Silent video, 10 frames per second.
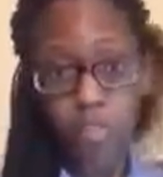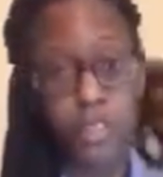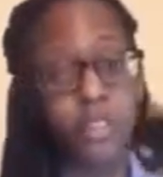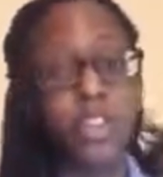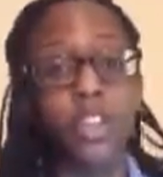
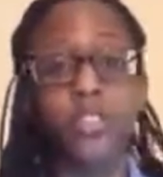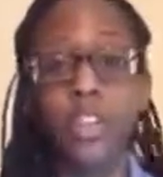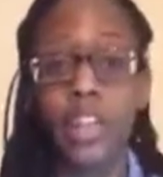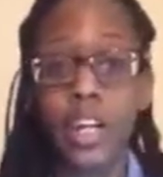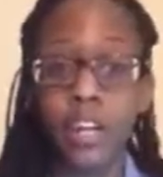fugitive
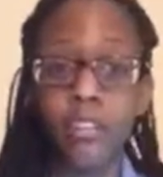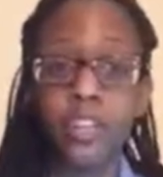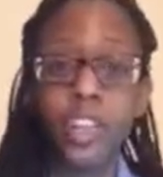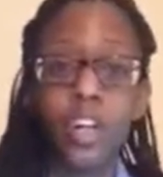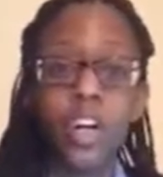
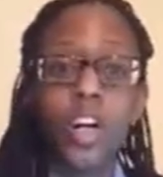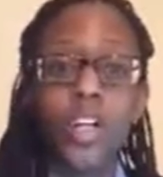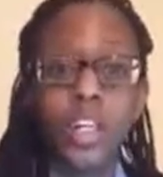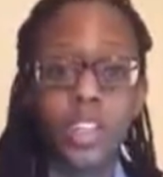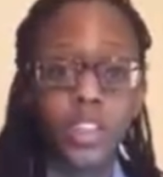slaves
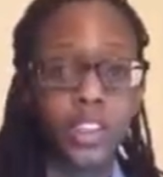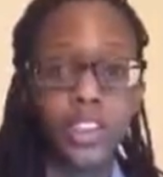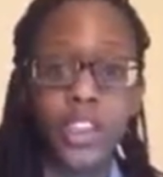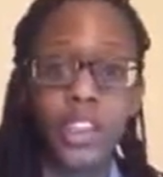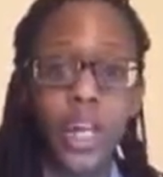against
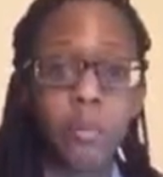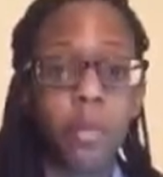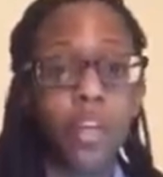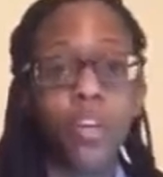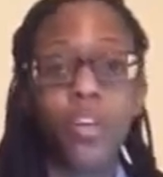
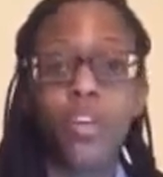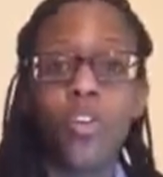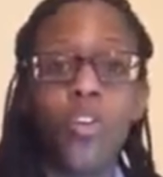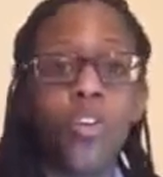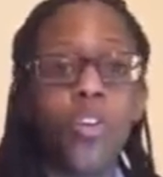escaping
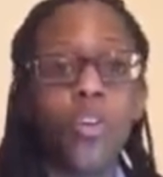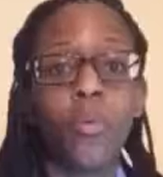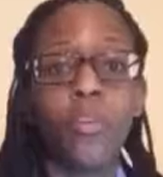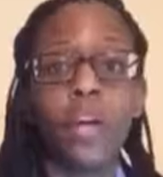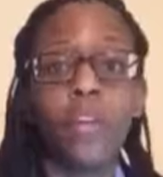or
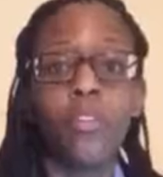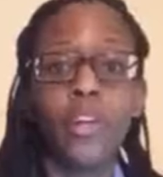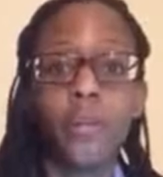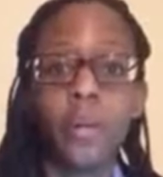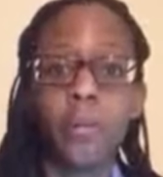whatever
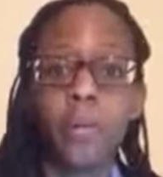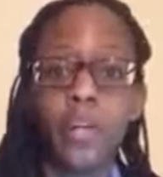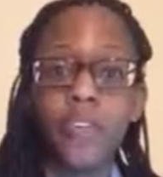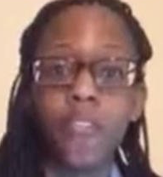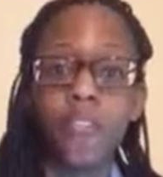there may
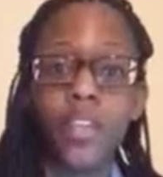be,